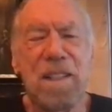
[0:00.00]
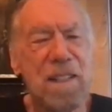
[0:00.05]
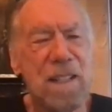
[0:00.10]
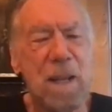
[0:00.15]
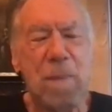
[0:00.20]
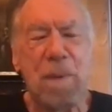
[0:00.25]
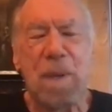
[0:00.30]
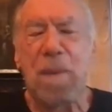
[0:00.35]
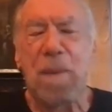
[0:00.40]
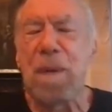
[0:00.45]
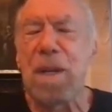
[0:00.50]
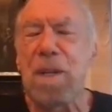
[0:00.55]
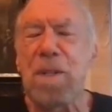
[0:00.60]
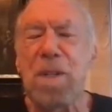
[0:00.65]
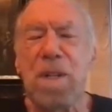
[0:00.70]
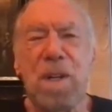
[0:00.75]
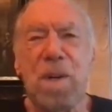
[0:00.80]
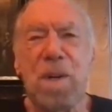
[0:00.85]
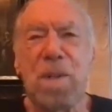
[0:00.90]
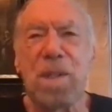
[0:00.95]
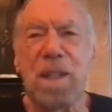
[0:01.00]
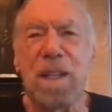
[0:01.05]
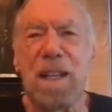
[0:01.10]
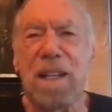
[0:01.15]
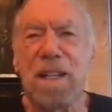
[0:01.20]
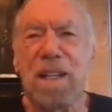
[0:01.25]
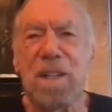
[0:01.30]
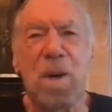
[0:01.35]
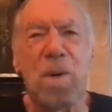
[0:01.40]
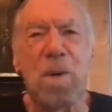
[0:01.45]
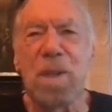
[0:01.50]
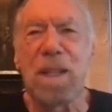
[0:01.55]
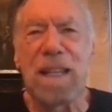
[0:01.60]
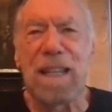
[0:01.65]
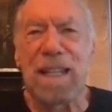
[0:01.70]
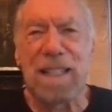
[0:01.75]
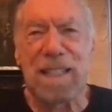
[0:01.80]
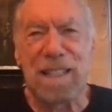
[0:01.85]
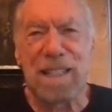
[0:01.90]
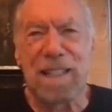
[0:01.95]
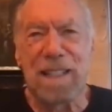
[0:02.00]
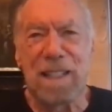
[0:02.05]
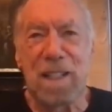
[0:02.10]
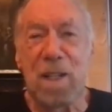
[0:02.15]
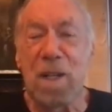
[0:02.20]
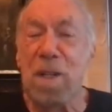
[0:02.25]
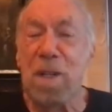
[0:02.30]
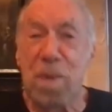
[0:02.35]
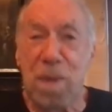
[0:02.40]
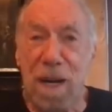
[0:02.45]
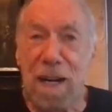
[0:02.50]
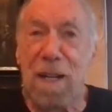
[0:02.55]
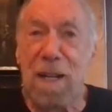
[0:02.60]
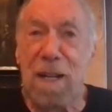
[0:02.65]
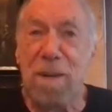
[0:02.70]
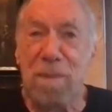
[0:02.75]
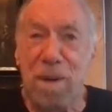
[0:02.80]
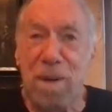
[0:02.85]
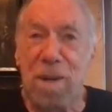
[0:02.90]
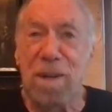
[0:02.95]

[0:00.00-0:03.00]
Yep, commission only, no leads. Good With training brother.